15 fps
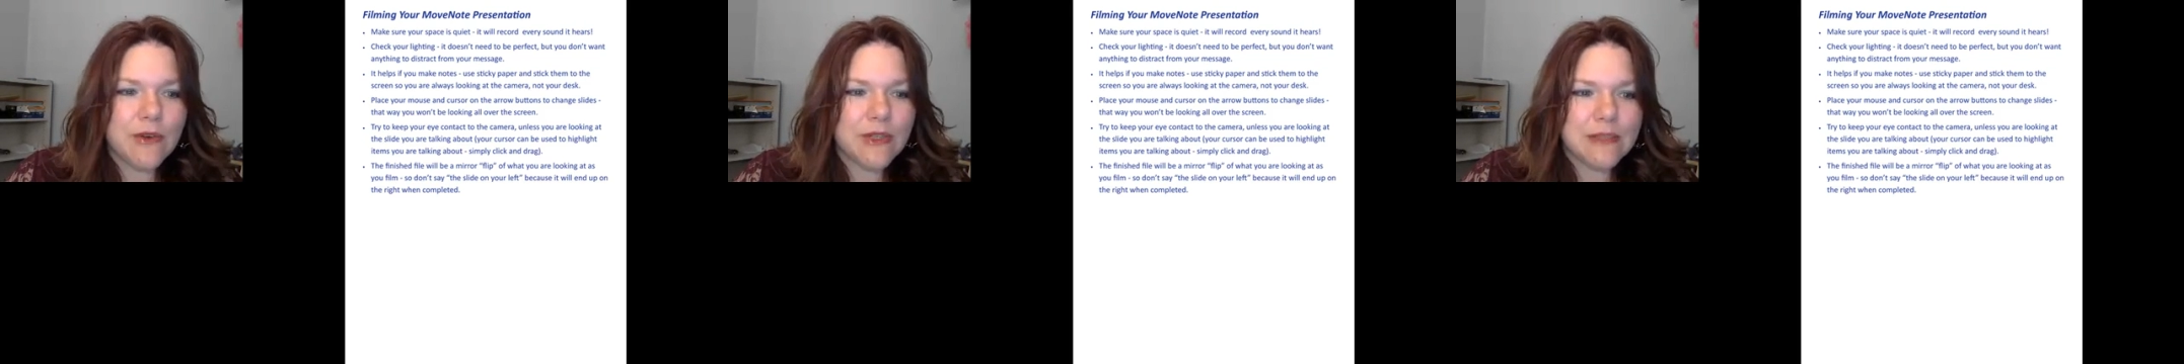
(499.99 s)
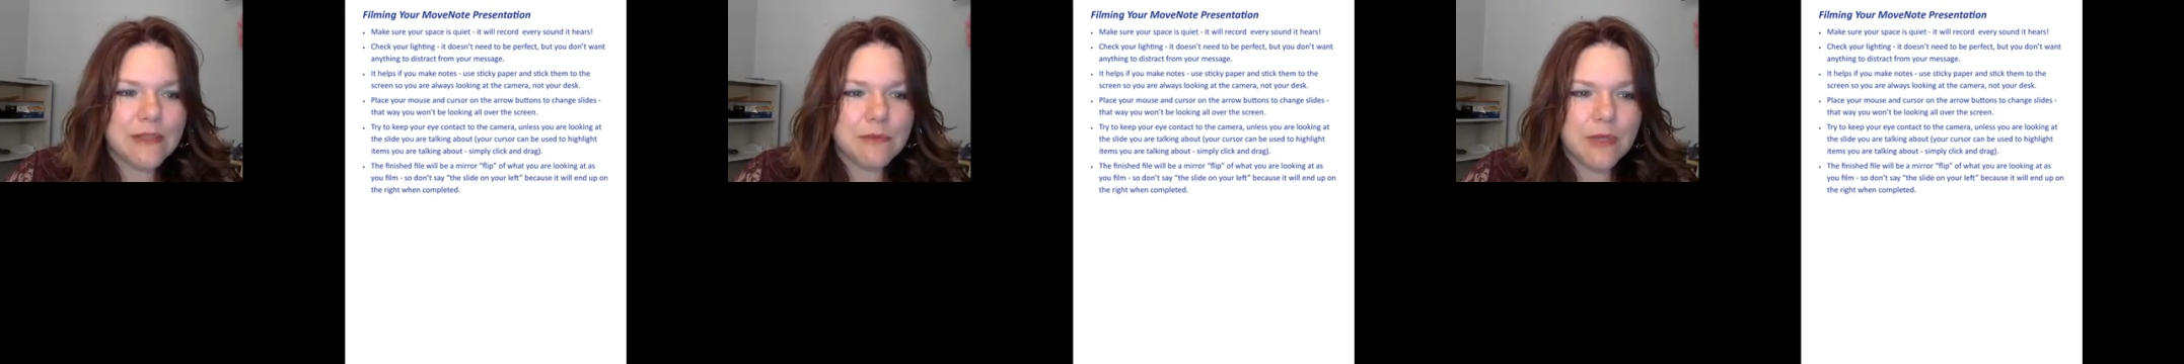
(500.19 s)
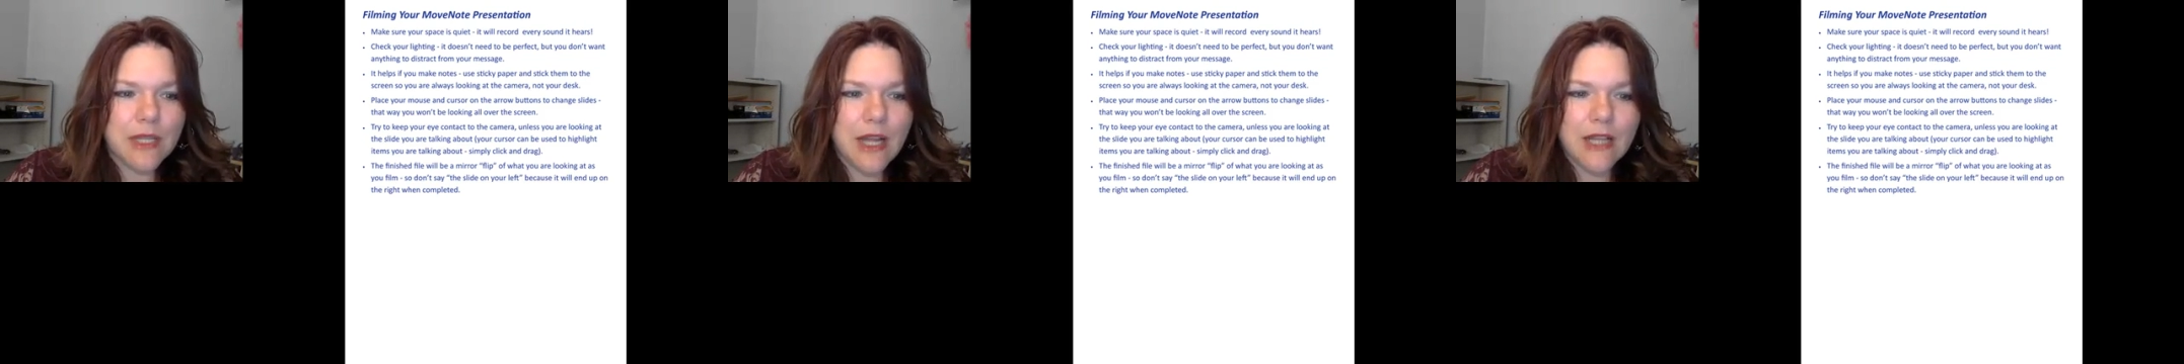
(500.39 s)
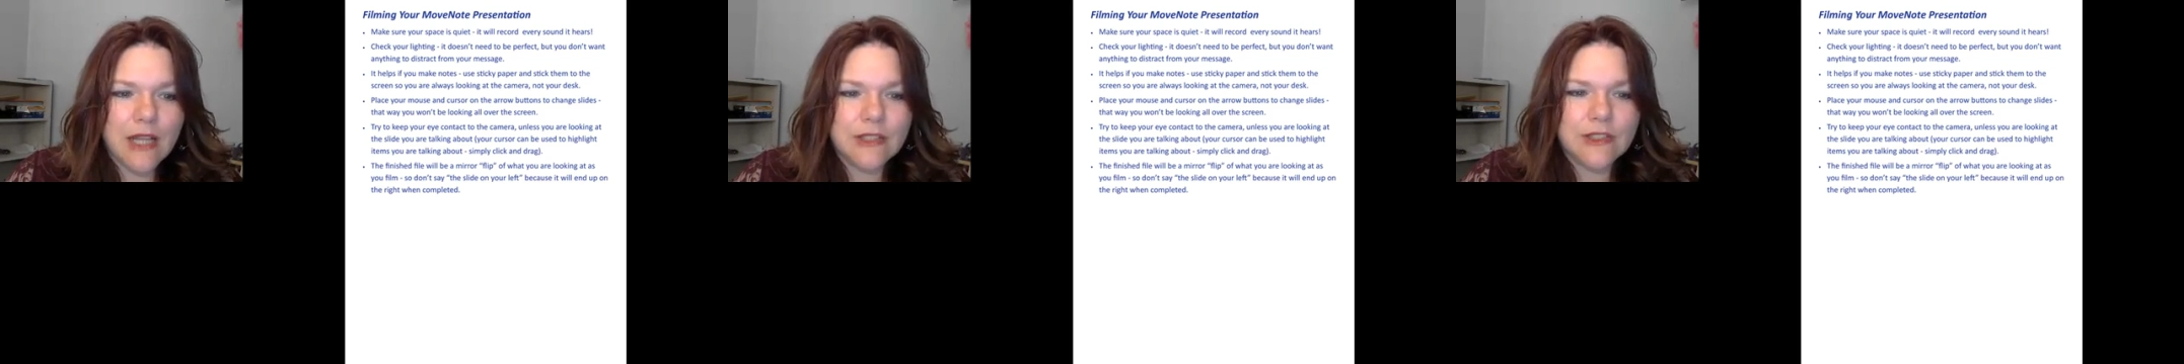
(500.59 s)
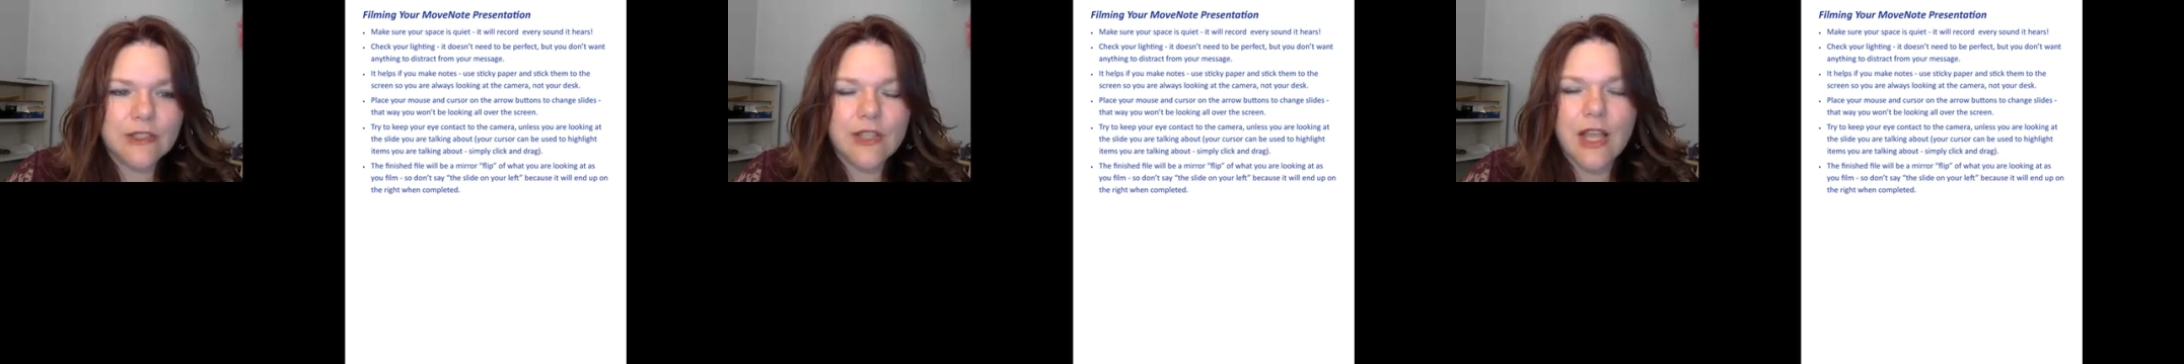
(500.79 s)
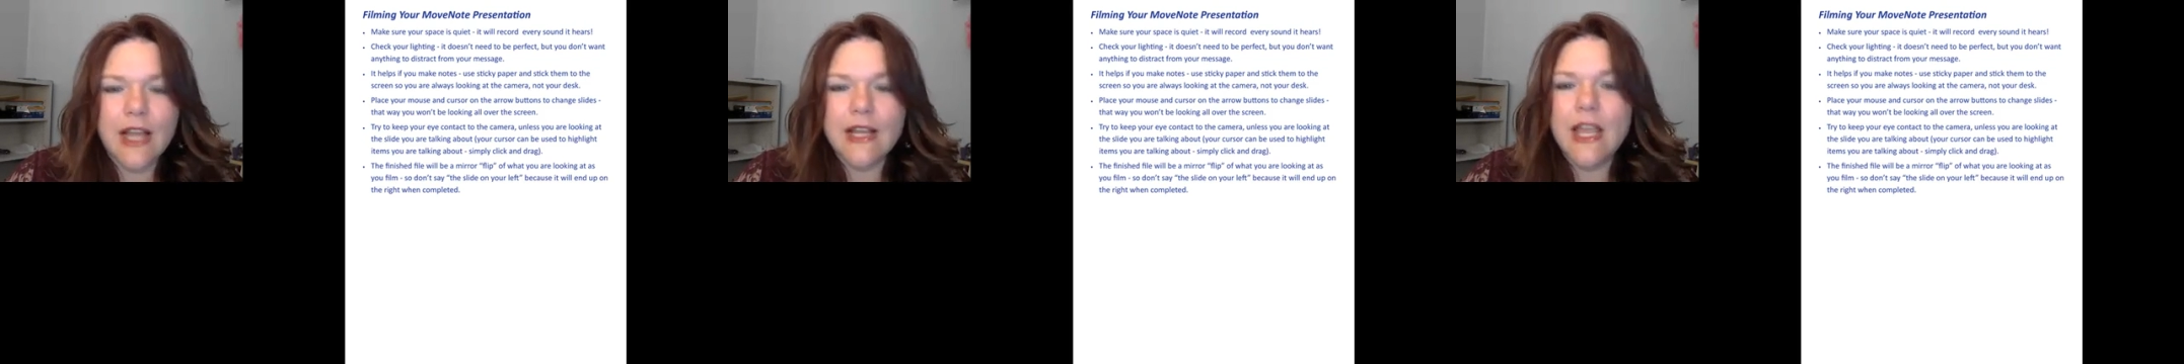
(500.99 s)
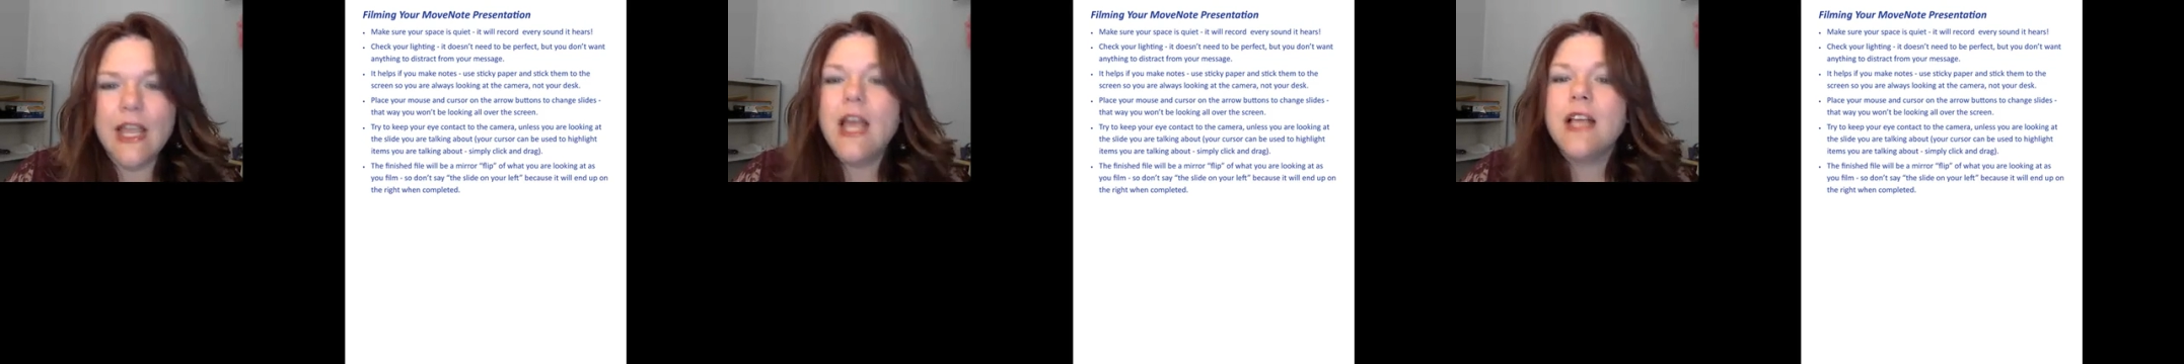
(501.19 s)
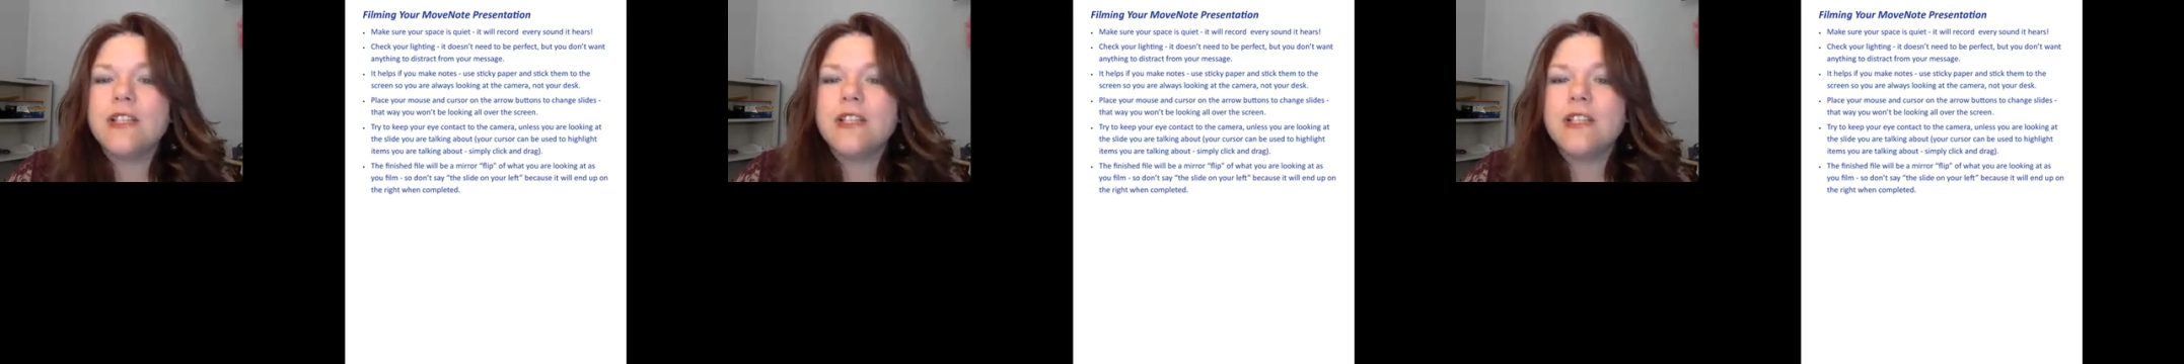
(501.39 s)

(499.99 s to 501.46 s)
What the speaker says: or simply underline.